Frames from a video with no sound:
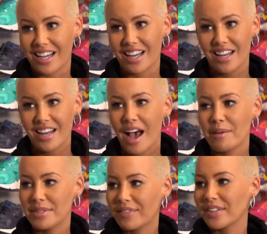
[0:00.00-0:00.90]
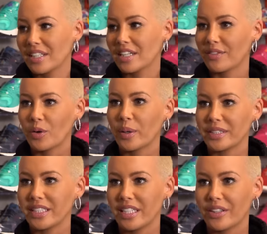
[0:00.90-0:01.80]
Yeah. I'm definitely looking
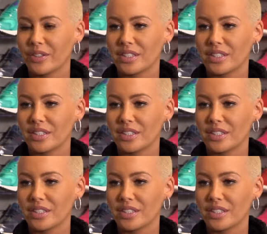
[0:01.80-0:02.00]
forward to getting